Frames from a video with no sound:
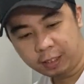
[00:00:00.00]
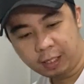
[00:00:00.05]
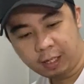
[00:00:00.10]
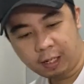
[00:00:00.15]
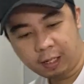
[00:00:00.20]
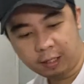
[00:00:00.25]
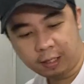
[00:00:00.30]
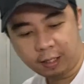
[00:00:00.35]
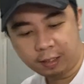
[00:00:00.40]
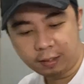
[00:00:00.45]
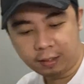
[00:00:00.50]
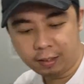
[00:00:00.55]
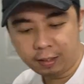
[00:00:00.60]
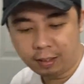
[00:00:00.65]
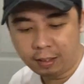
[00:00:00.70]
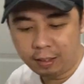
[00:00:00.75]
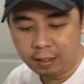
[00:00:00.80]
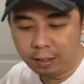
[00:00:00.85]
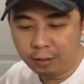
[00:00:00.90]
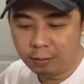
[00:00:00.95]
na lang natin,
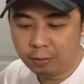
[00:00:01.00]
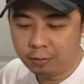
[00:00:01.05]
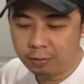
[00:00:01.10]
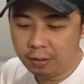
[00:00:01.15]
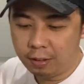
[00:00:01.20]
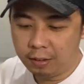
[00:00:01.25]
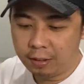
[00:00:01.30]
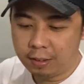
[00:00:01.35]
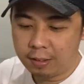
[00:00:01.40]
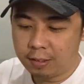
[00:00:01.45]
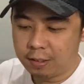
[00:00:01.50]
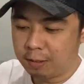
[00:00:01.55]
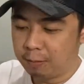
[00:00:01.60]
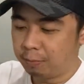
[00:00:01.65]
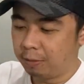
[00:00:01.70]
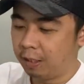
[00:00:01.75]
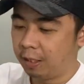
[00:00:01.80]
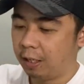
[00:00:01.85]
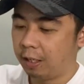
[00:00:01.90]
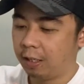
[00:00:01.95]
and I don't think this is
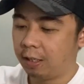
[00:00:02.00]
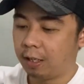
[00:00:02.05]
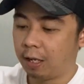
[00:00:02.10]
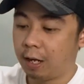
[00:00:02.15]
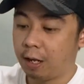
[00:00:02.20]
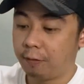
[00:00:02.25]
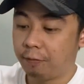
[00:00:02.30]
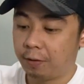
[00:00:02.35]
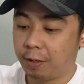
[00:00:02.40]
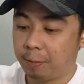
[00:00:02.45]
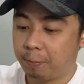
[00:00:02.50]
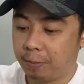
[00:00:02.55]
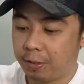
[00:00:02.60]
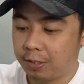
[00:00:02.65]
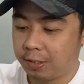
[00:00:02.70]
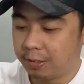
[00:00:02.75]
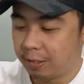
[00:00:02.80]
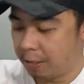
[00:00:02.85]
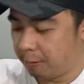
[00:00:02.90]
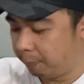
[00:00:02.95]
something I can rock for a
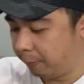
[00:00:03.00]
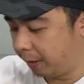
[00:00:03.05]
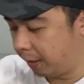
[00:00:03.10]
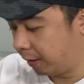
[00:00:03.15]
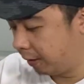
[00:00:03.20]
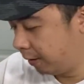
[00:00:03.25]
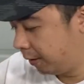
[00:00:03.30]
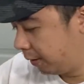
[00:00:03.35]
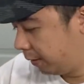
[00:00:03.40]
personal pair.